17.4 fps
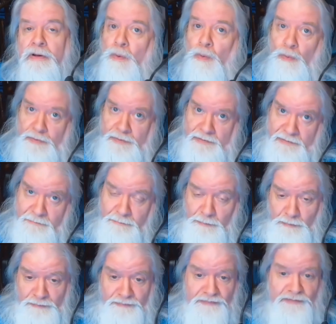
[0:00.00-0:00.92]
oily
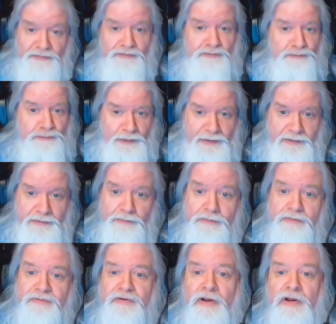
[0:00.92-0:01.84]
merchant
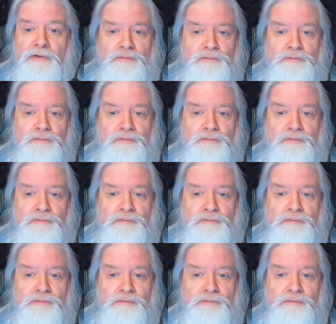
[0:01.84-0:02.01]
traders,